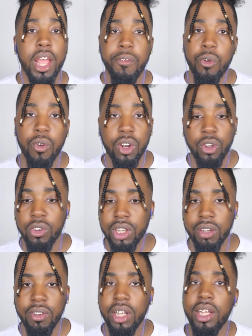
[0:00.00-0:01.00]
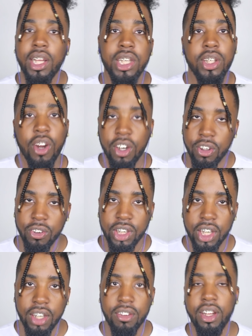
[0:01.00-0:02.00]
If you want to do something like that, start a new
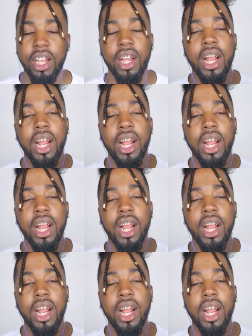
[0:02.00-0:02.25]
channel.